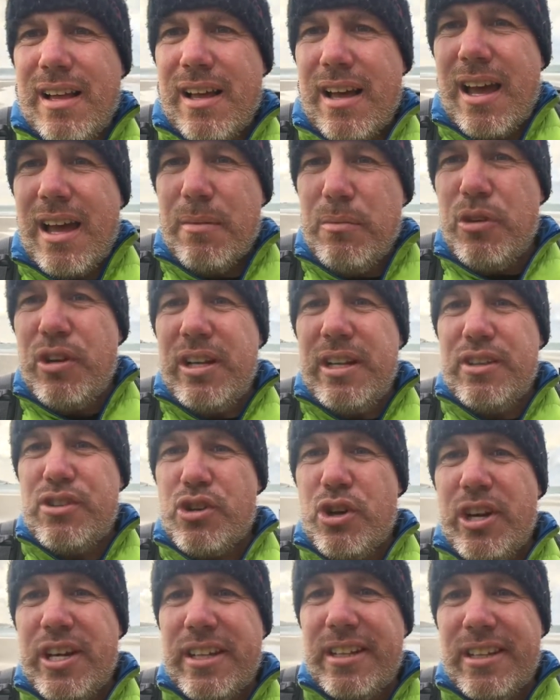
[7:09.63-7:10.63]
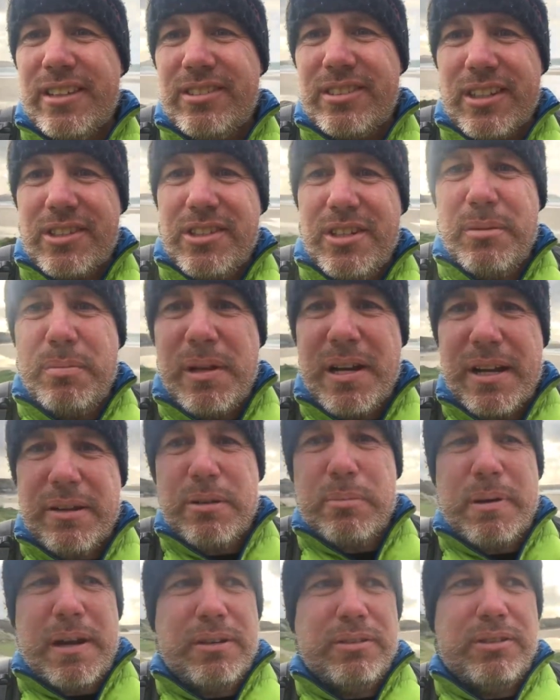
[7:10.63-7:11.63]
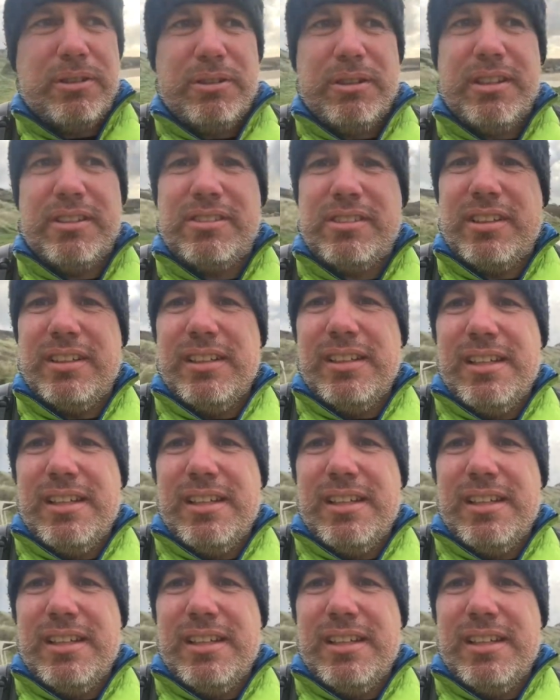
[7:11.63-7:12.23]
I'm really enjoying this, actually, being out and about doing this.